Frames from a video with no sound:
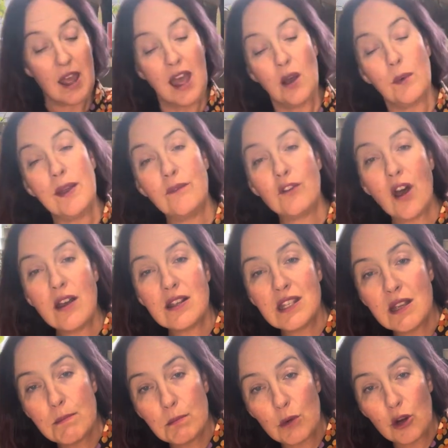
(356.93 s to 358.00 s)
We've got
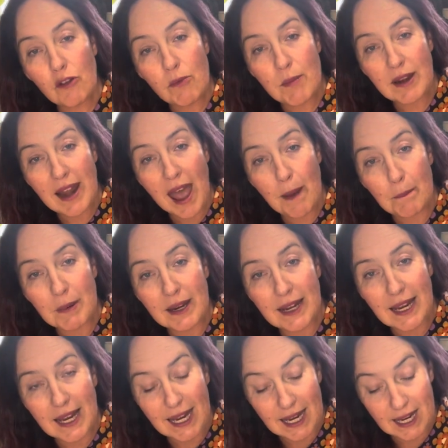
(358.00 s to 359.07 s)
some movement
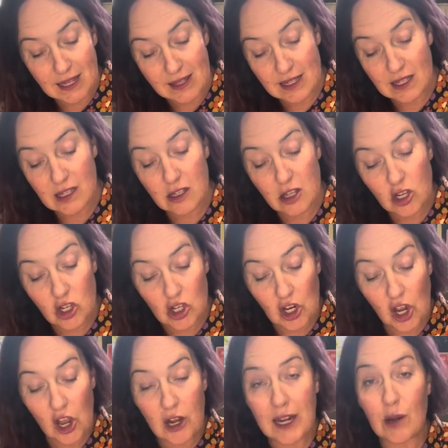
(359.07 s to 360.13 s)
happening here. This is the
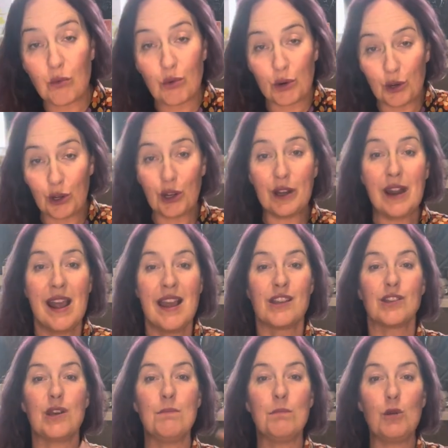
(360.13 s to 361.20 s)
journey rune.
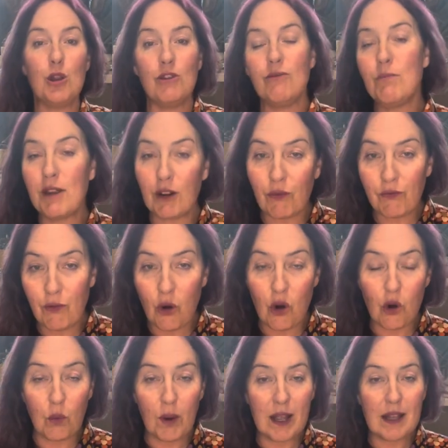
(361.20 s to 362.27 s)
So movement
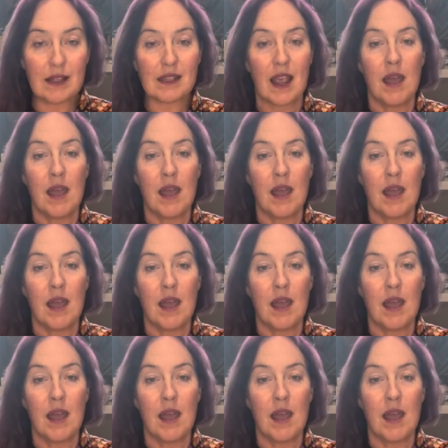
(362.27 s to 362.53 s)
forwards,